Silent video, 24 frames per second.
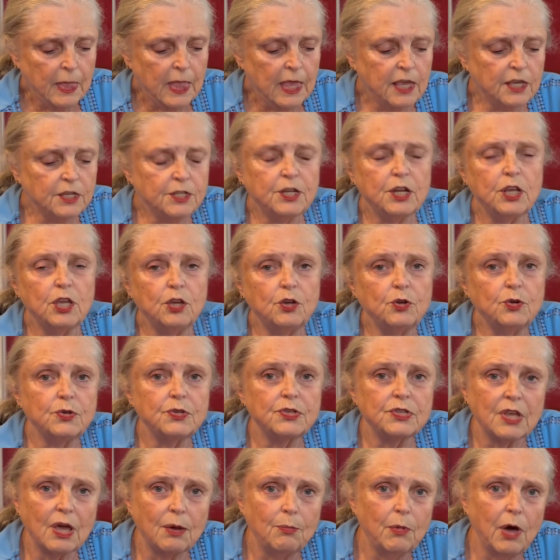is to use
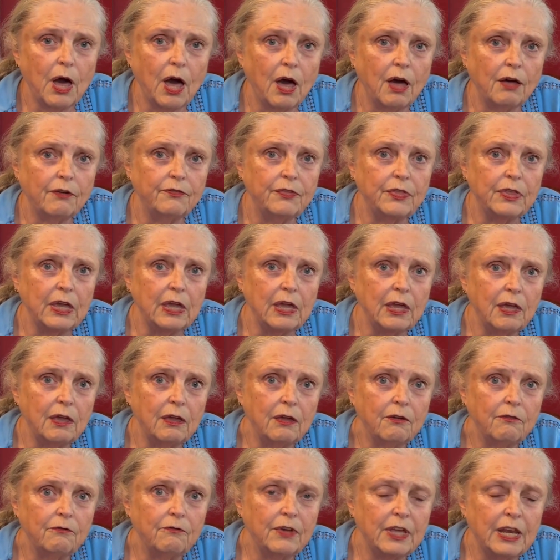some of the
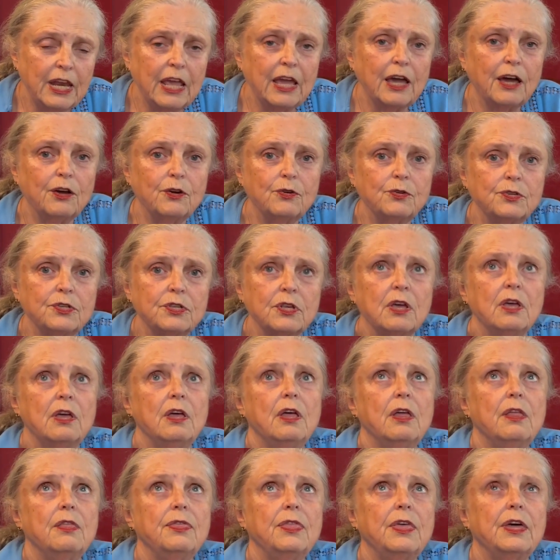videos
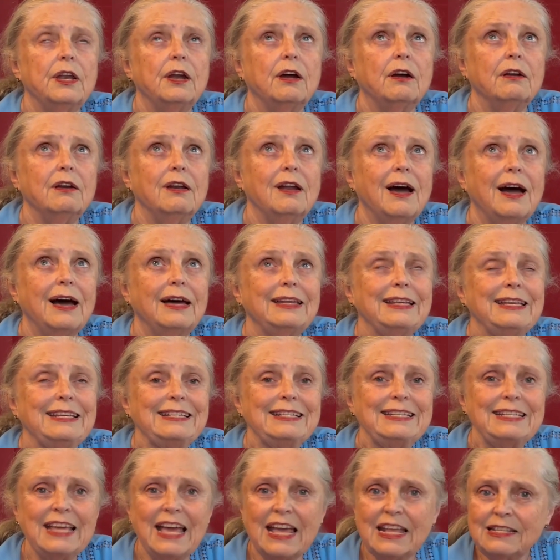that are not
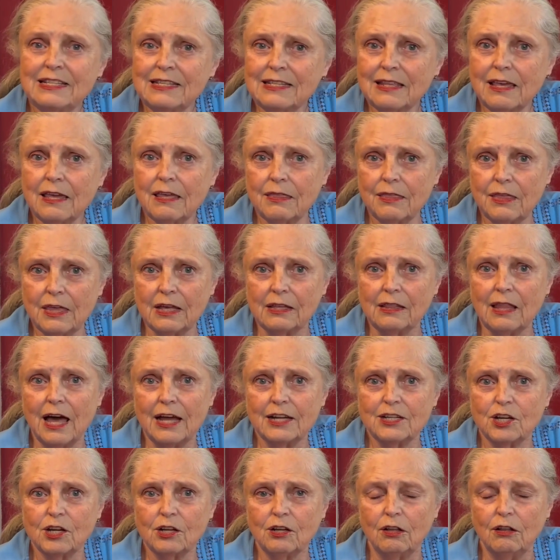intensely
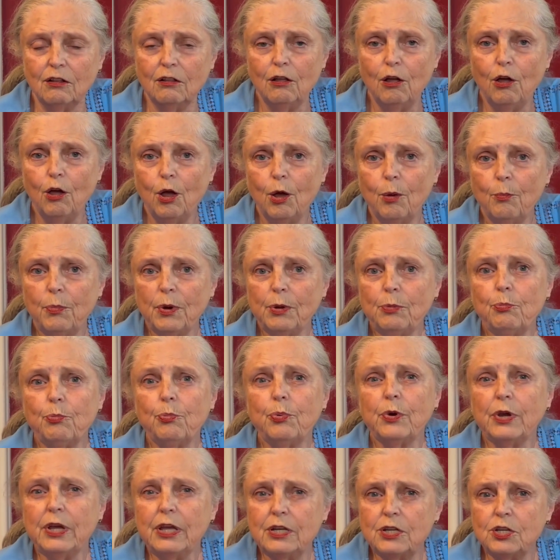theological, but
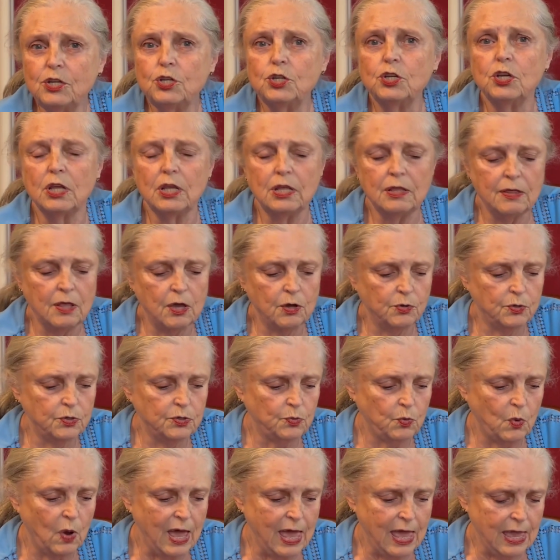bridge in those
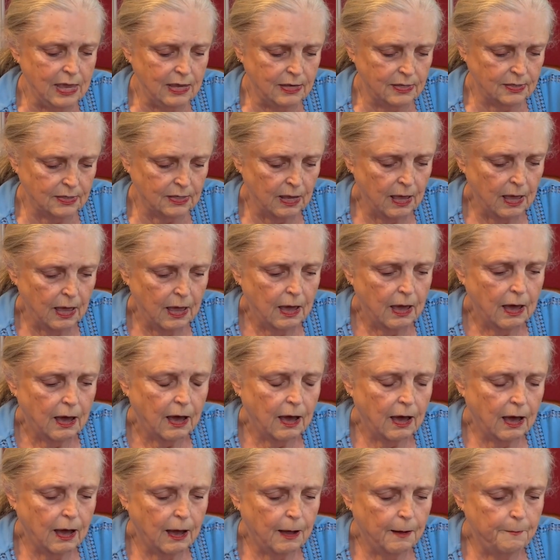ways.
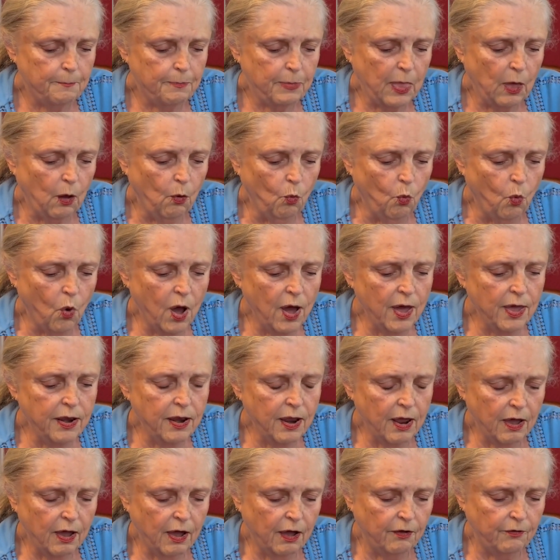One
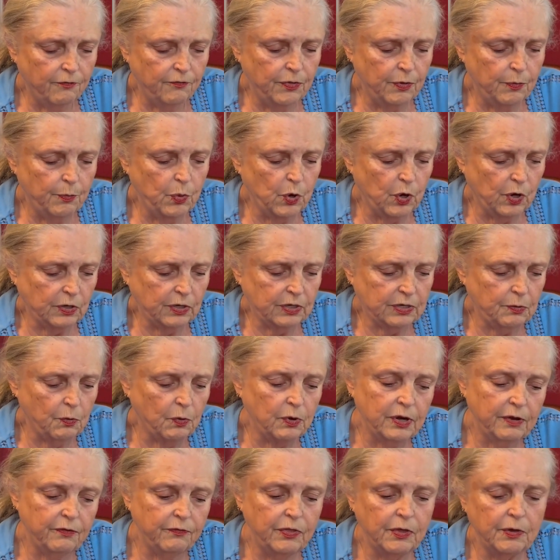of the
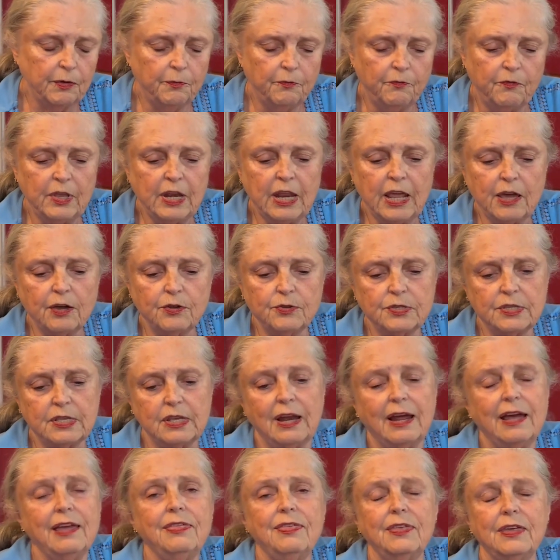videos that
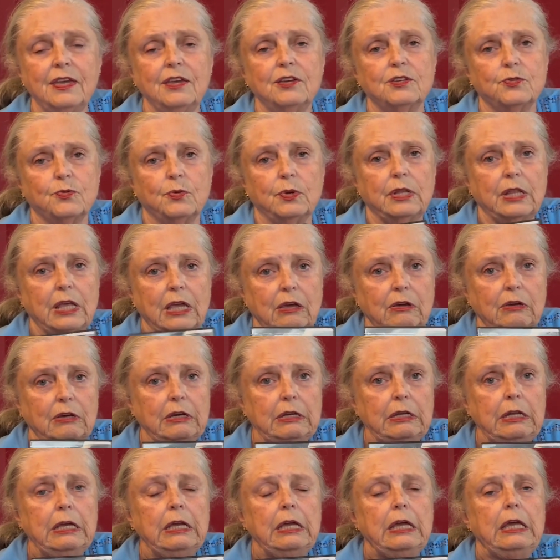I think is really
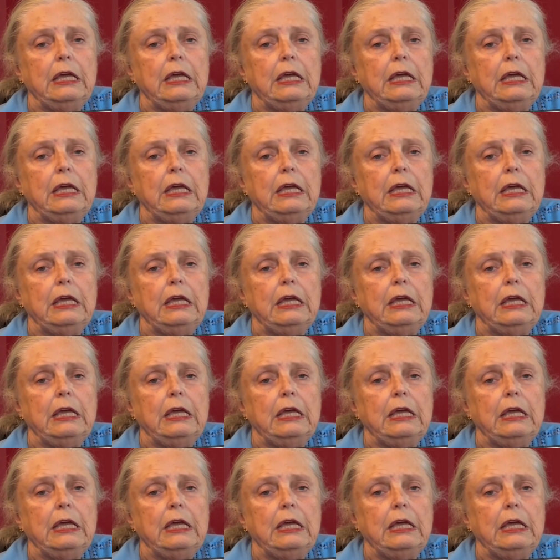good